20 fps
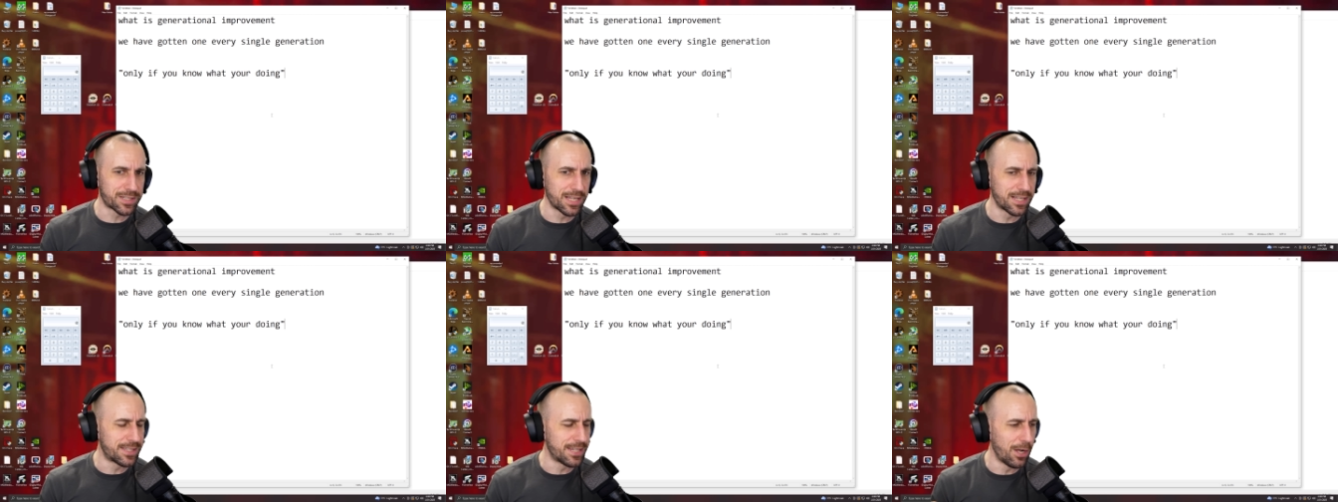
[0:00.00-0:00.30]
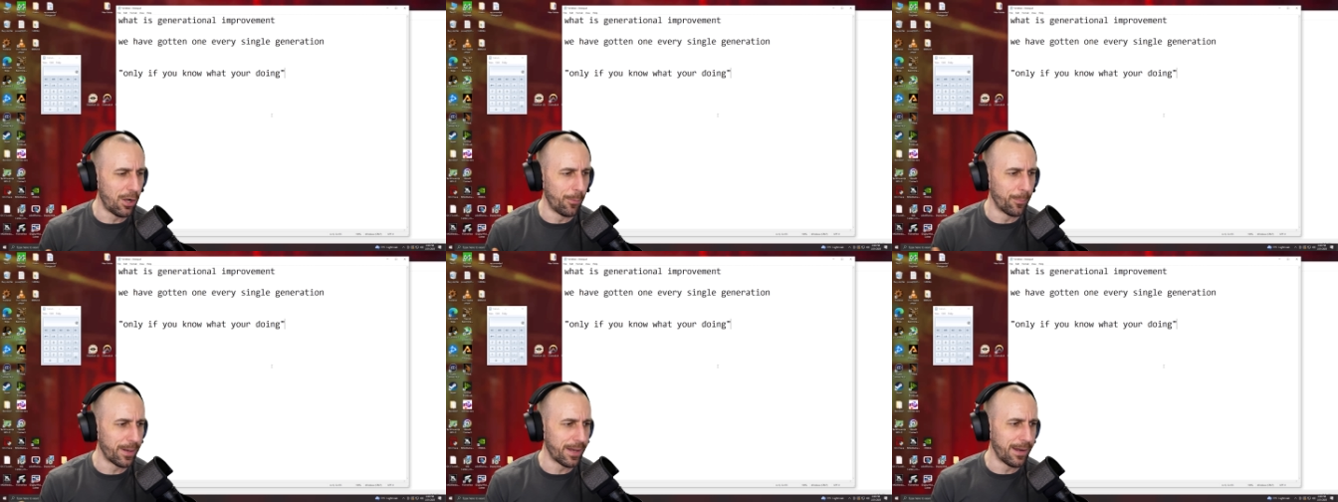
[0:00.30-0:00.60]
to
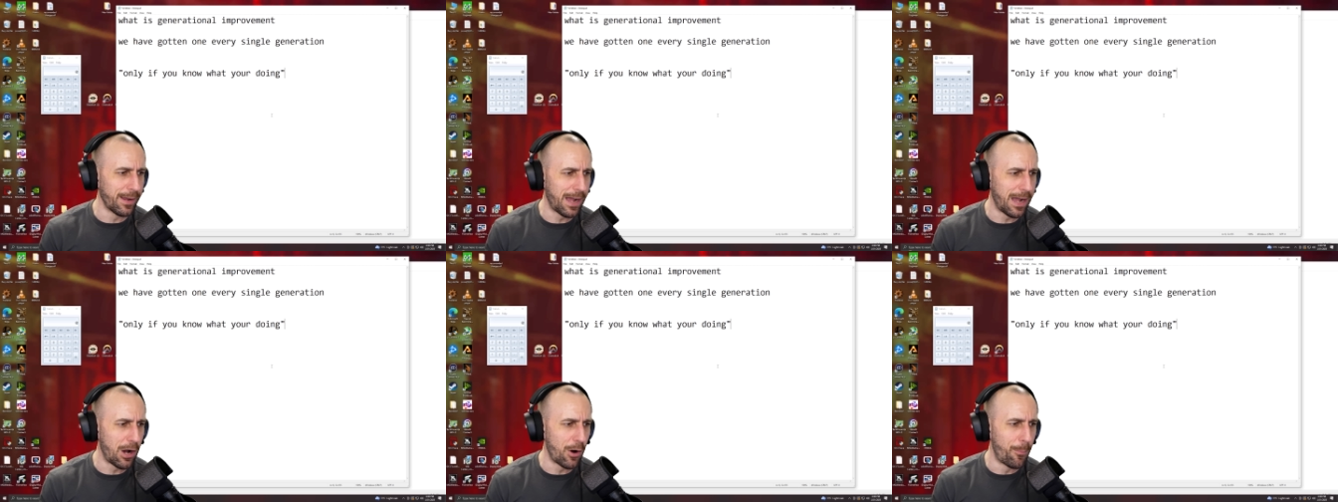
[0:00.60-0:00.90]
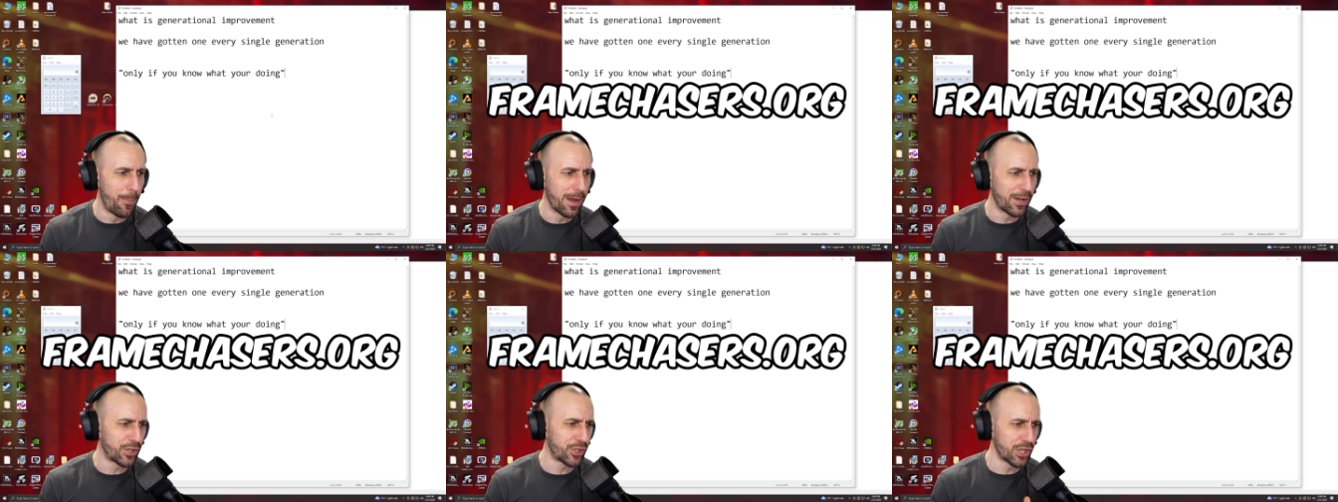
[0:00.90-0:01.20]
tell me how
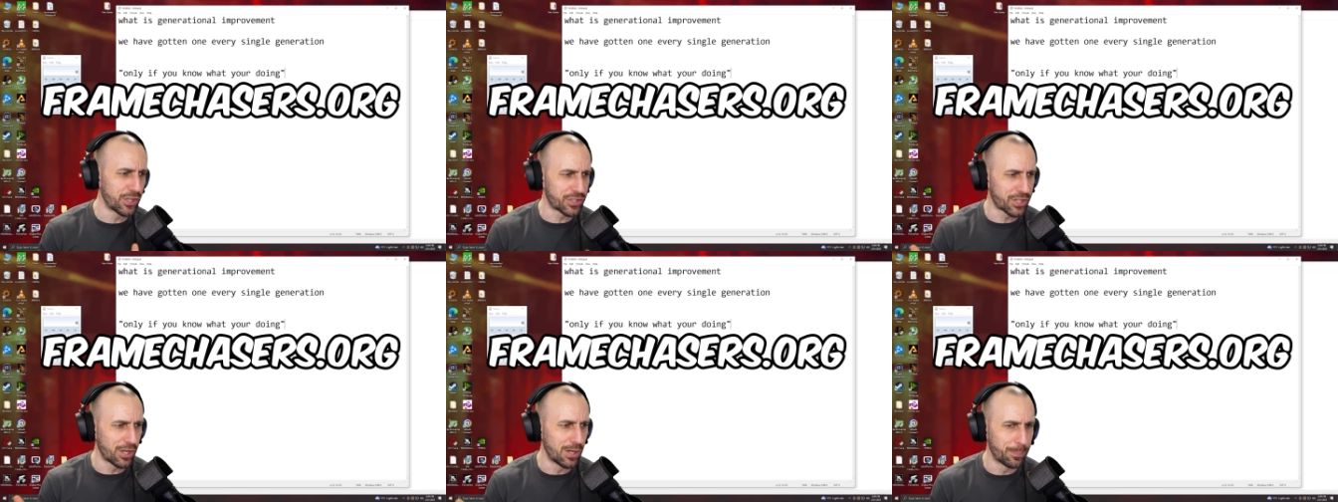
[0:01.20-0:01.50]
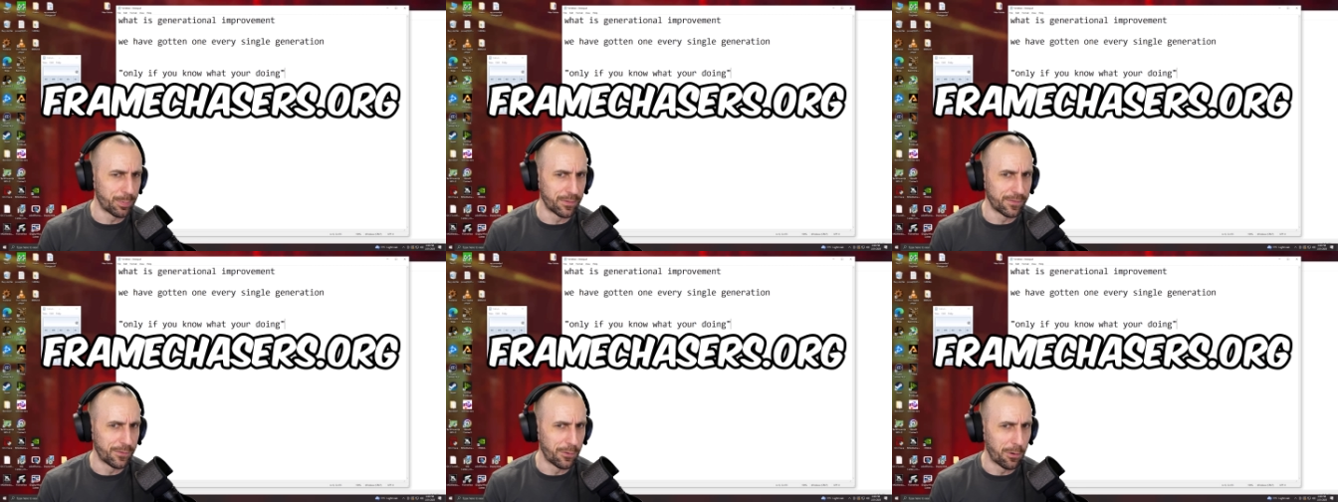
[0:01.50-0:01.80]
my shit's gonna
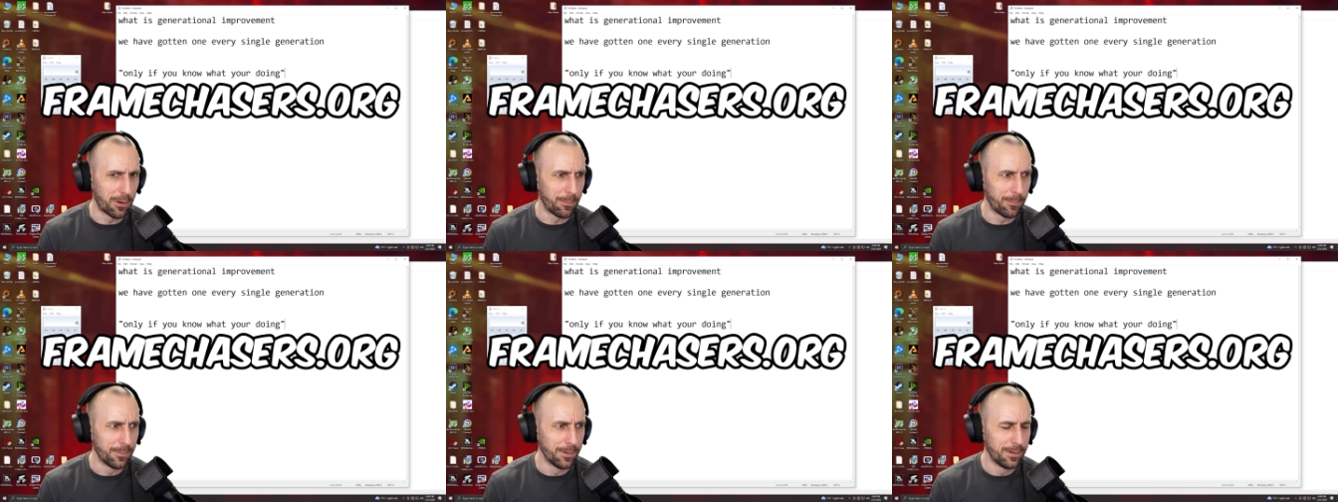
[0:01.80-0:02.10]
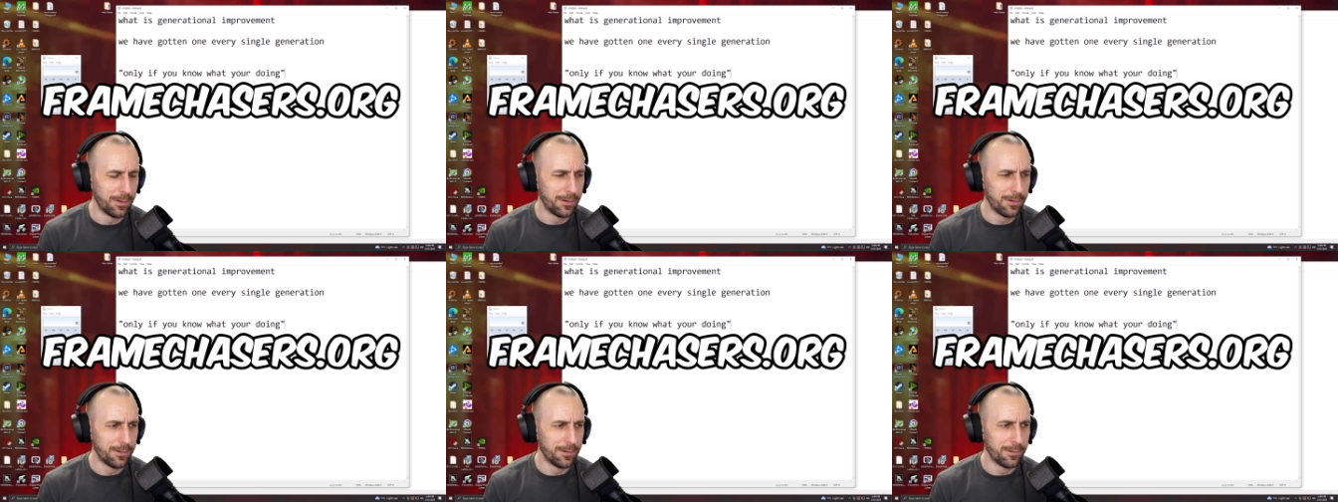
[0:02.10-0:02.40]
perform.
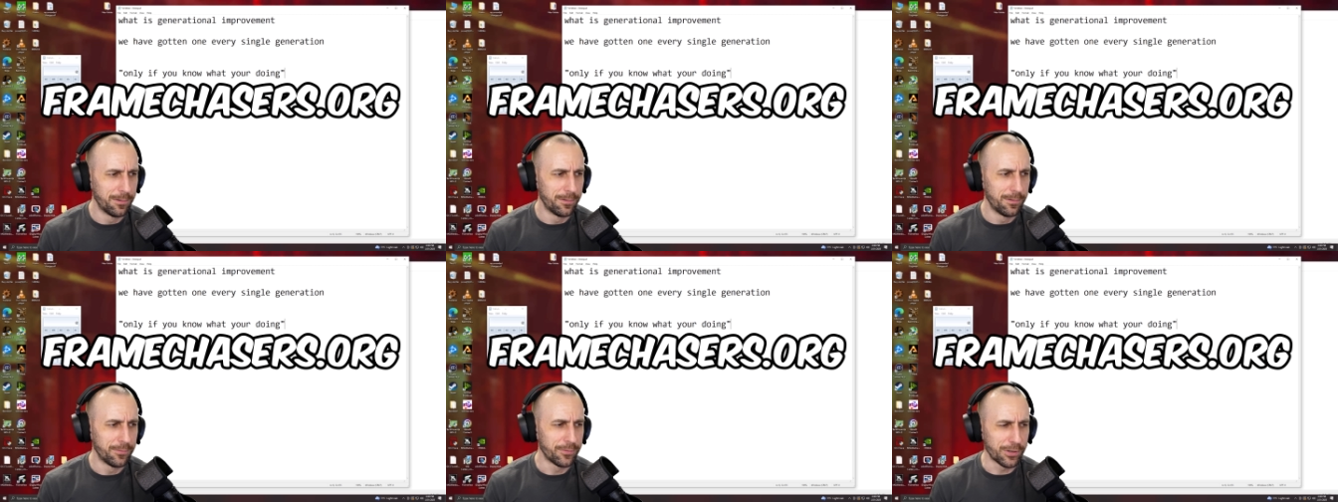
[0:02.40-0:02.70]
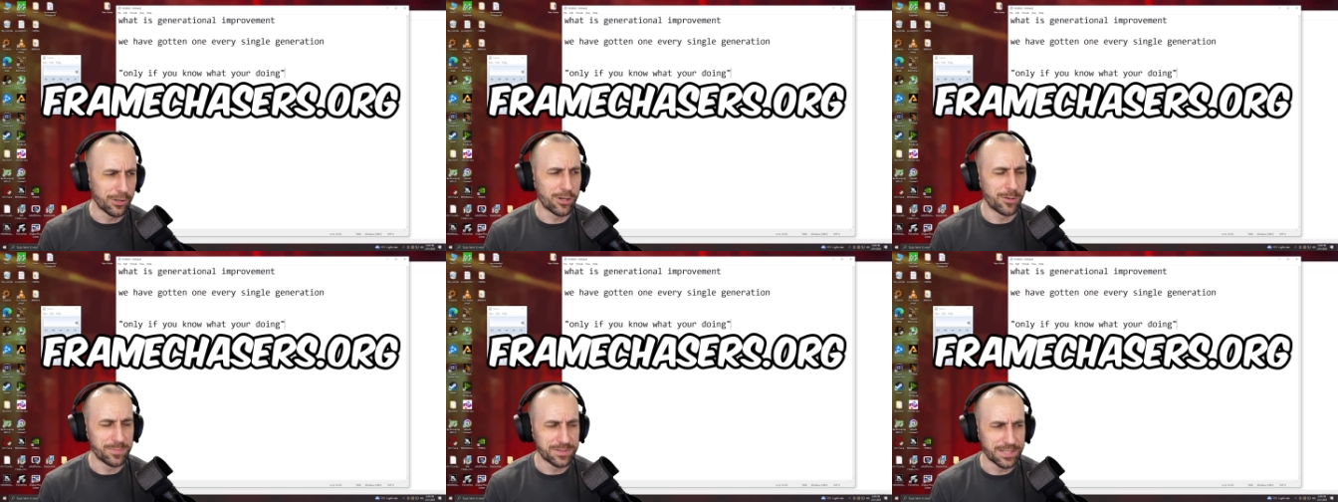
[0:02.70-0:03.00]
You
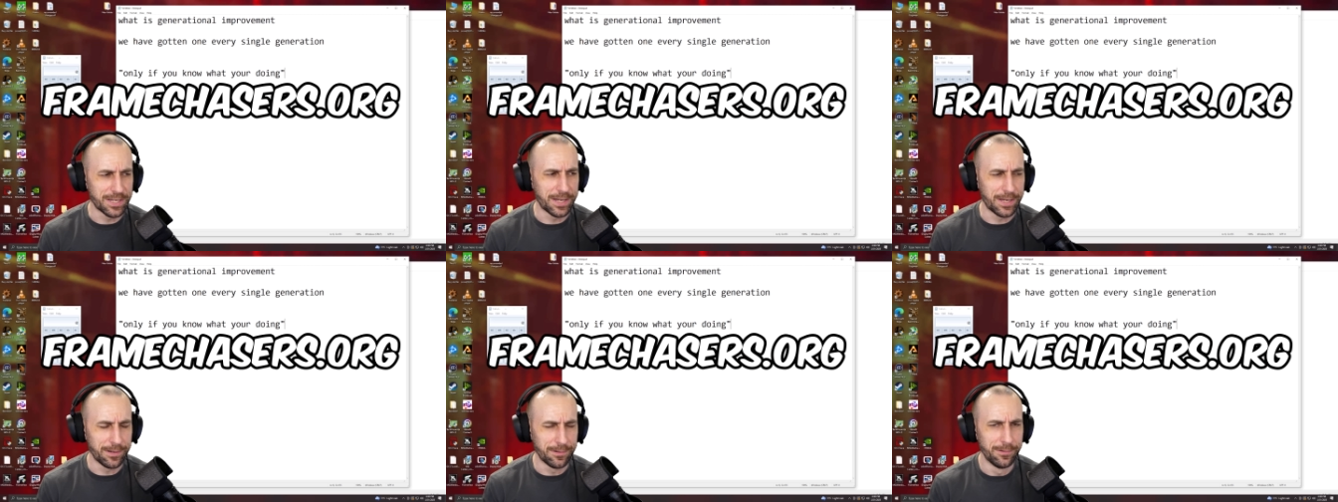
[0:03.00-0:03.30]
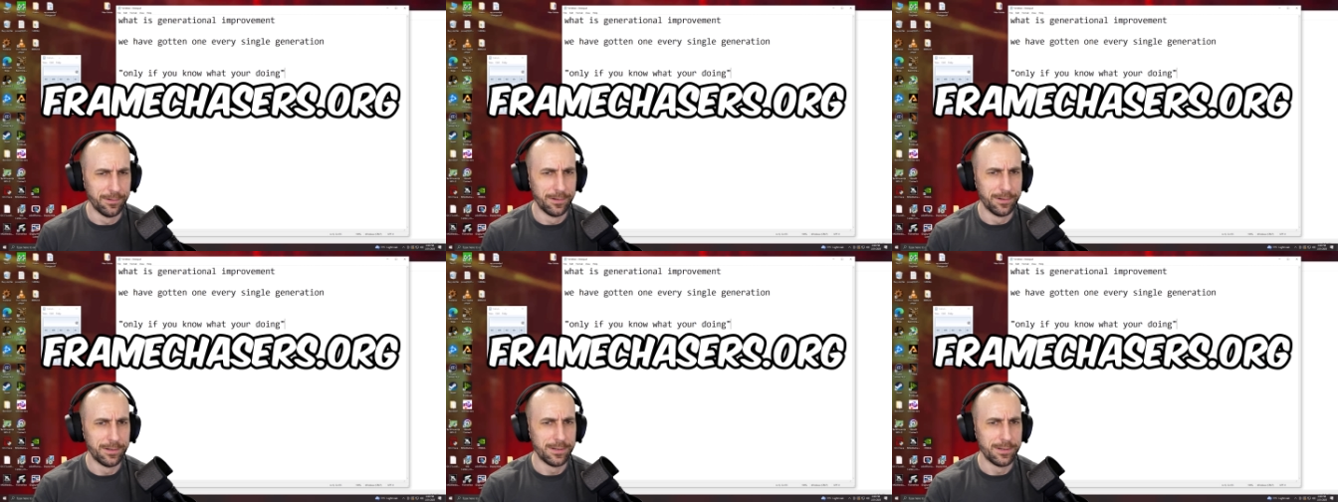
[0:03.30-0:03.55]
know what I'm saying?